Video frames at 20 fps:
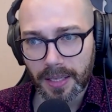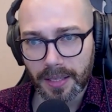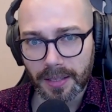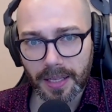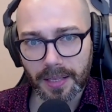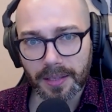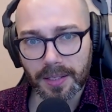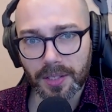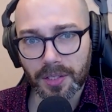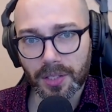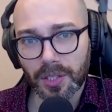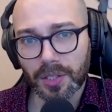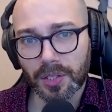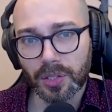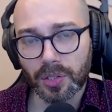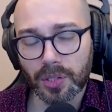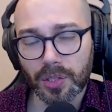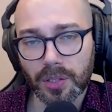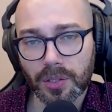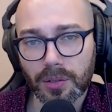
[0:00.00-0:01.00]
that this
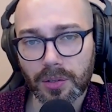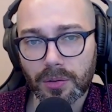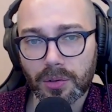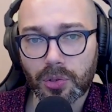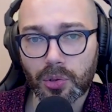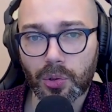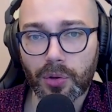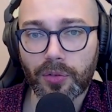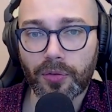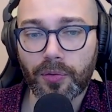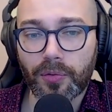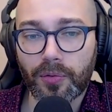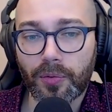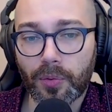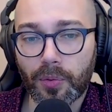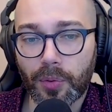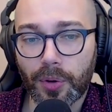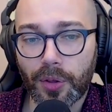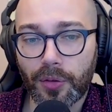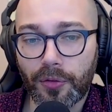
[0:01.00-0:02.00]
is sort of
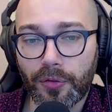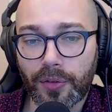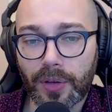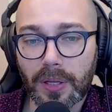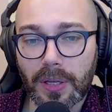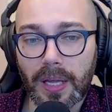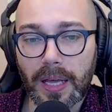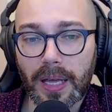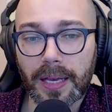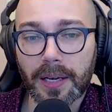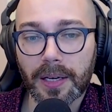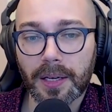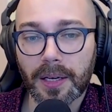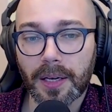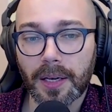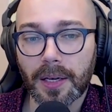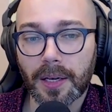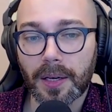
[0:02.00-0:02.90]
where you feel like